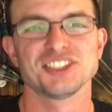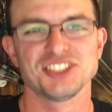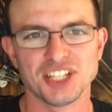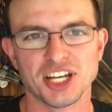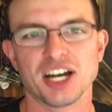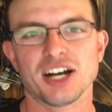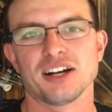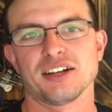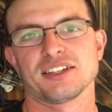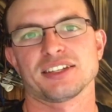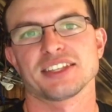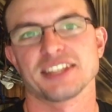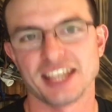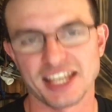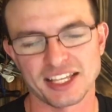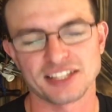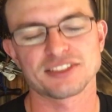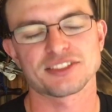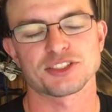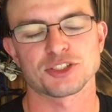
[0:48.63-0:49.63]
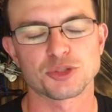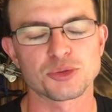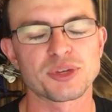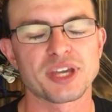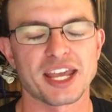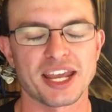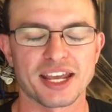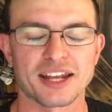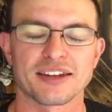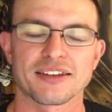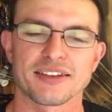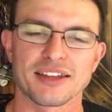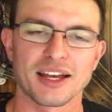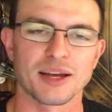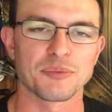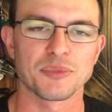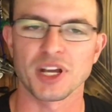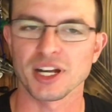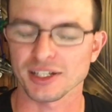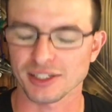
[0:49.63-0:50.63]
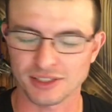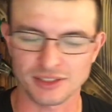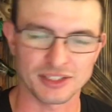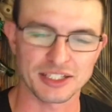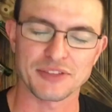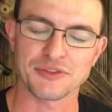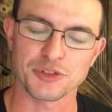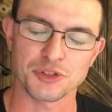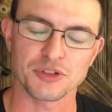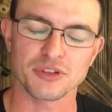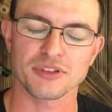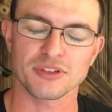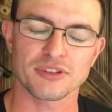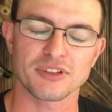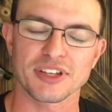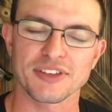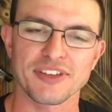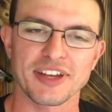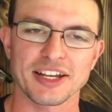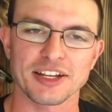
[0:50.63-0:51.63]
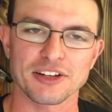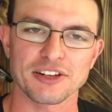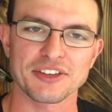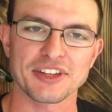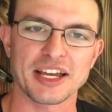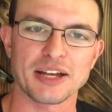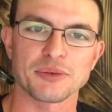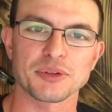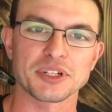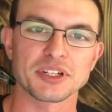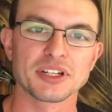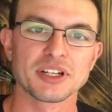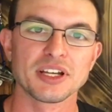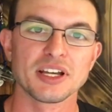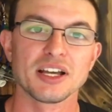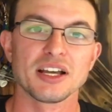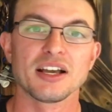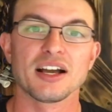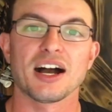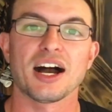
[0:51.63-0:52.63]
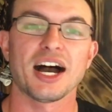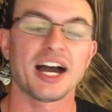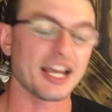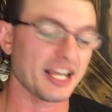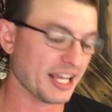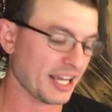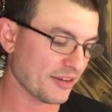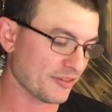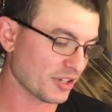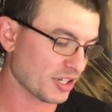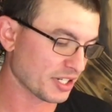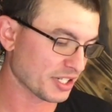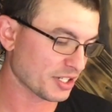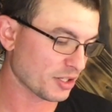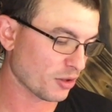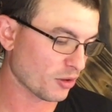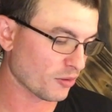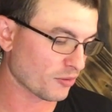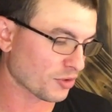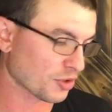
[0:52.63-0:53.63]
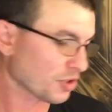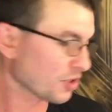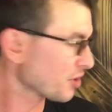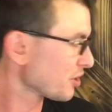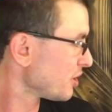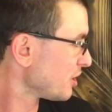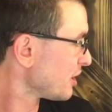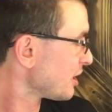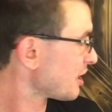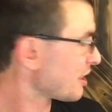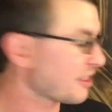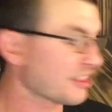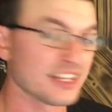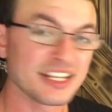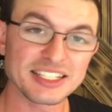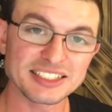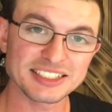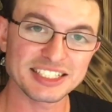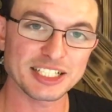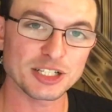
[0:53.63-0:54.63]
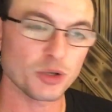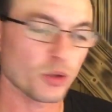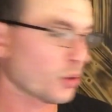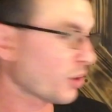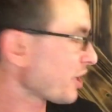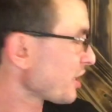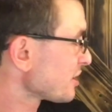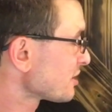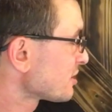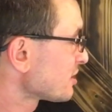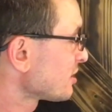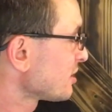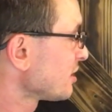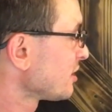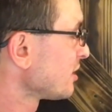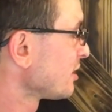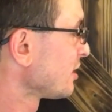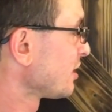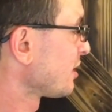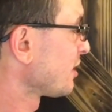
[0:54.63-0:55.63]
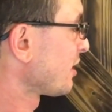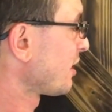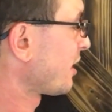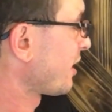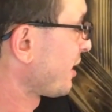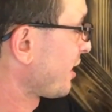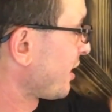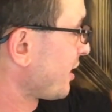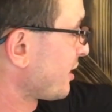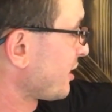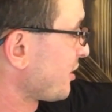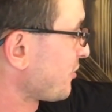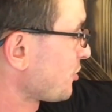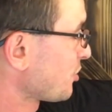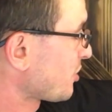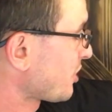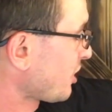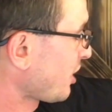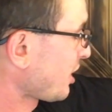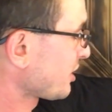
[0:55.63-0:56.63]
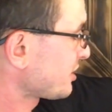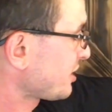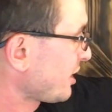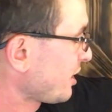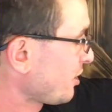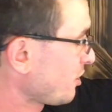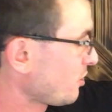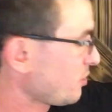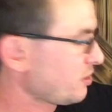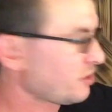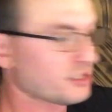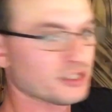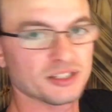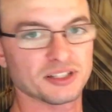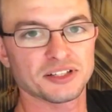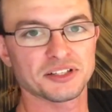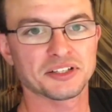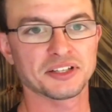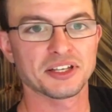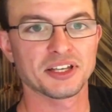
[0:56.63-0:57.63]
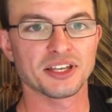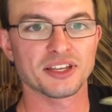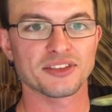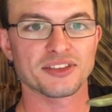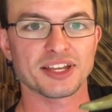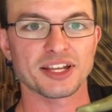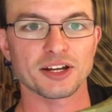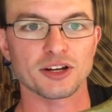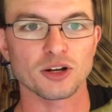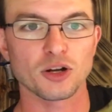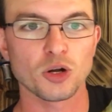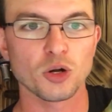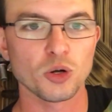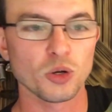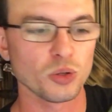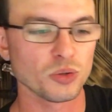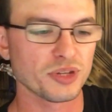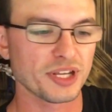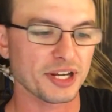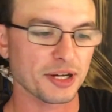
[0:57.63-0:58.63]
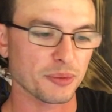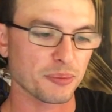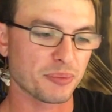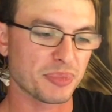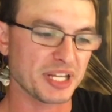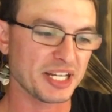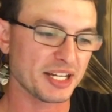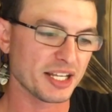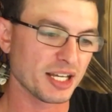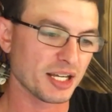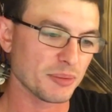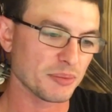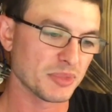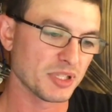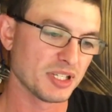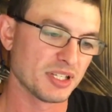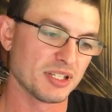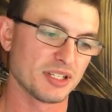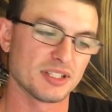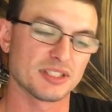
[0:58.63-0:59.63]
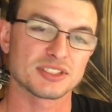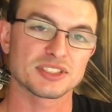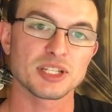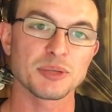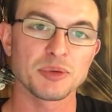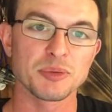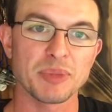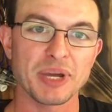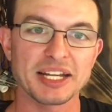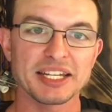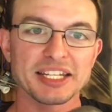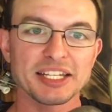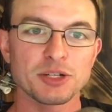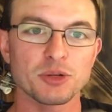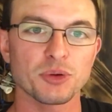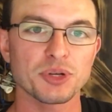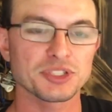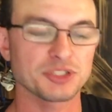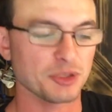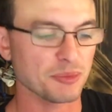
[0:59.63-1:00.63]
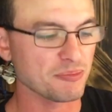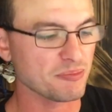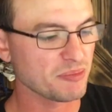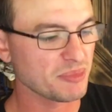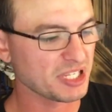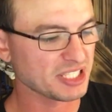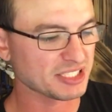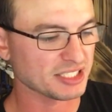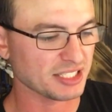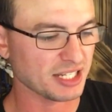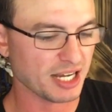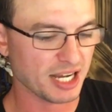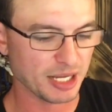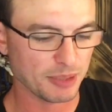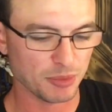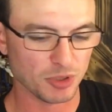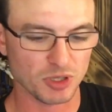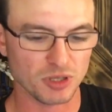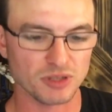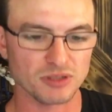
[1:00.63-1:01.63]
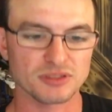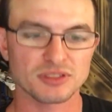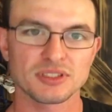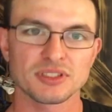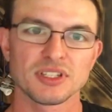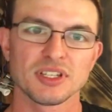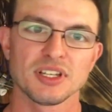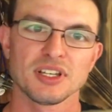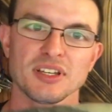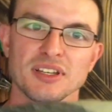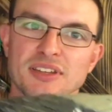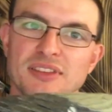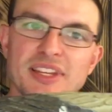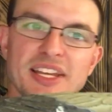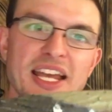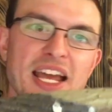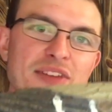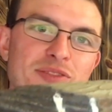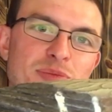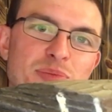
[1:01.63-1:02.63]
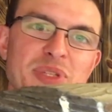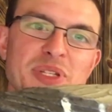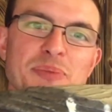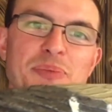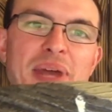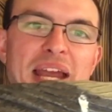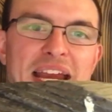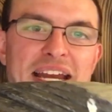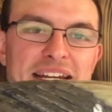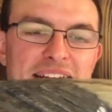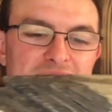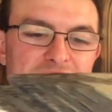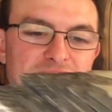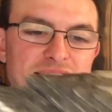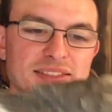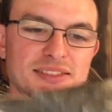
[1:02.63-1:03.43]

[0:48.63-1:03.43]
Duh. Yes, you can. Now, I'm not going to leave you cliffhanging on that one. I have hunted over these decoys, and if you cannot tell, they're old, they're beat up. Some of my decoys are missing eyeballs. They haven't been painted